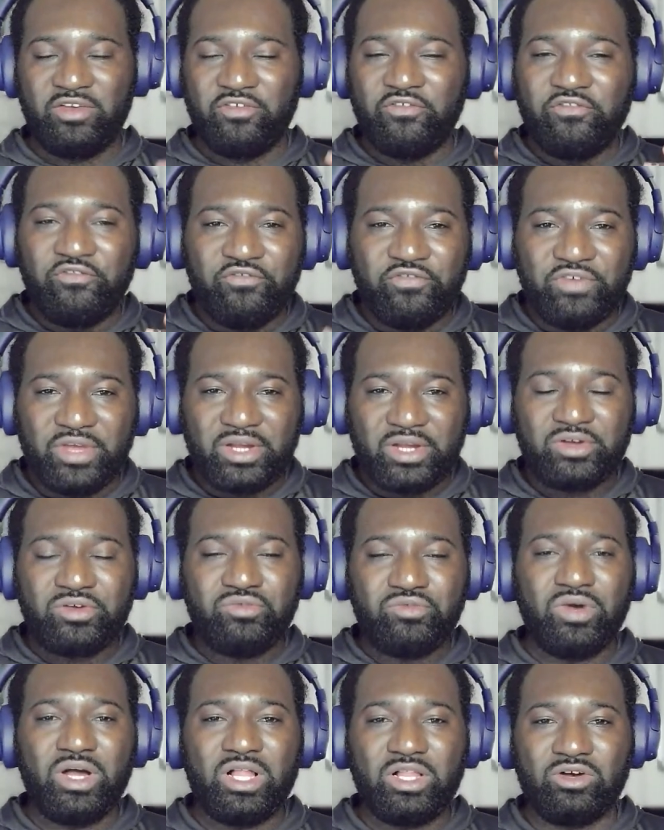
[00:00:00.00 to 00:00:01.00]
very
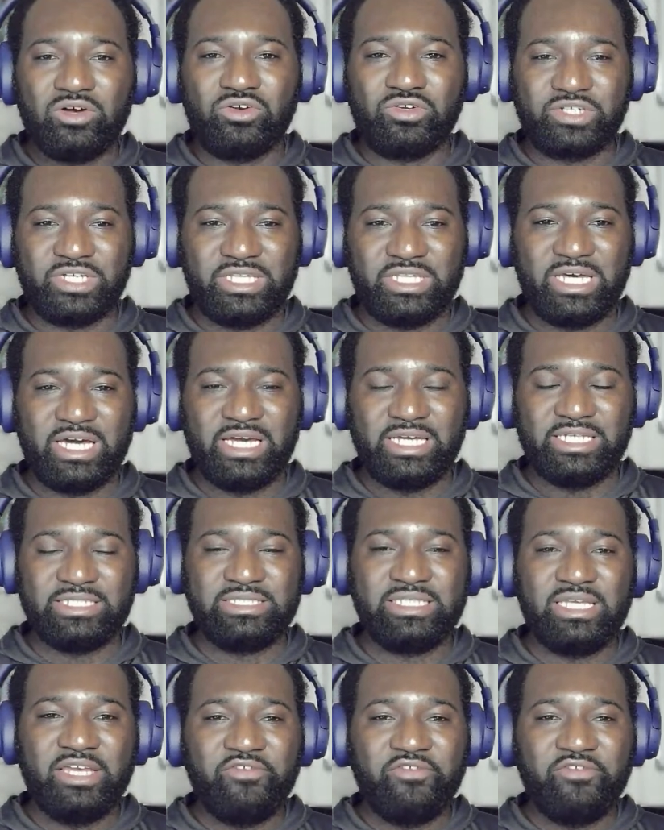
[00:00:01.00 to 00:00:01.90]
well organized.